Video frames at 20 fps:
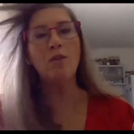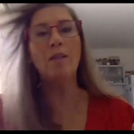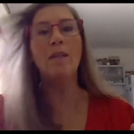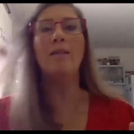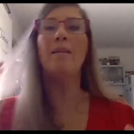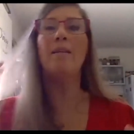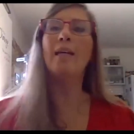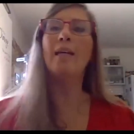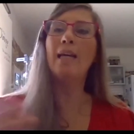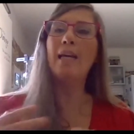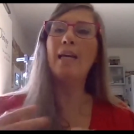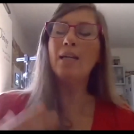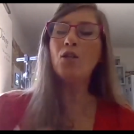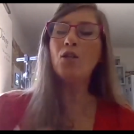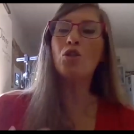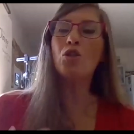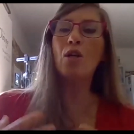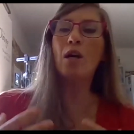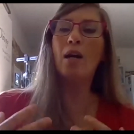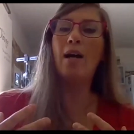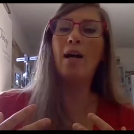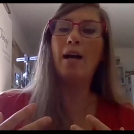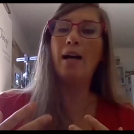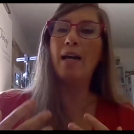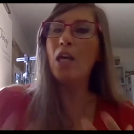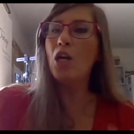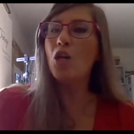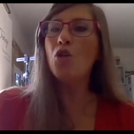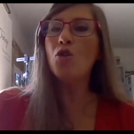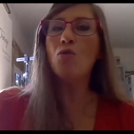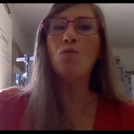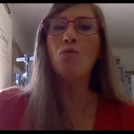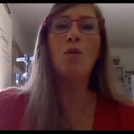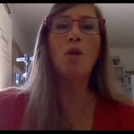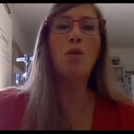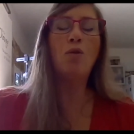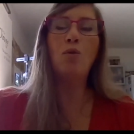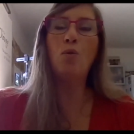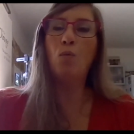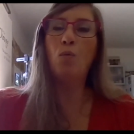that each issue
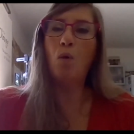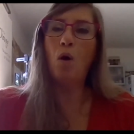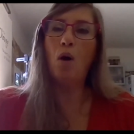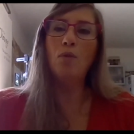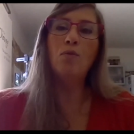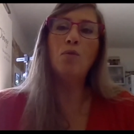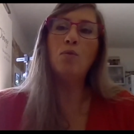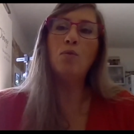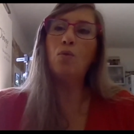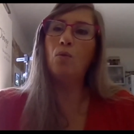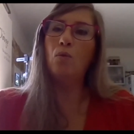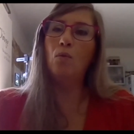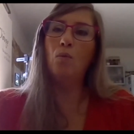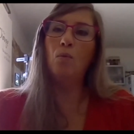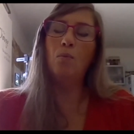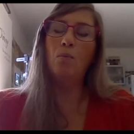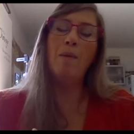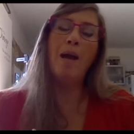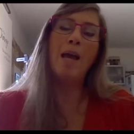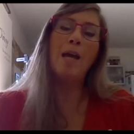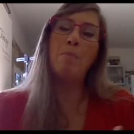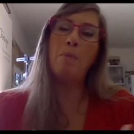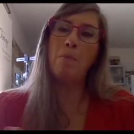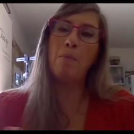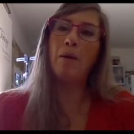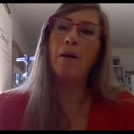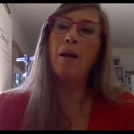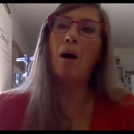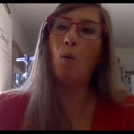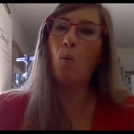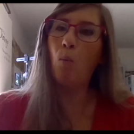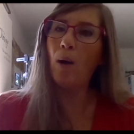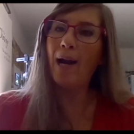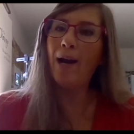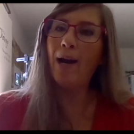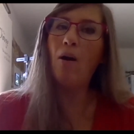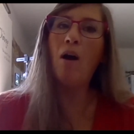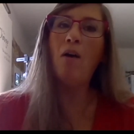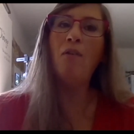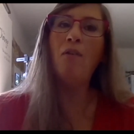that you want to make people
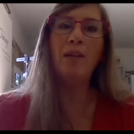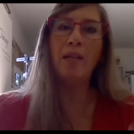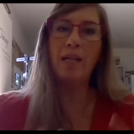aware of,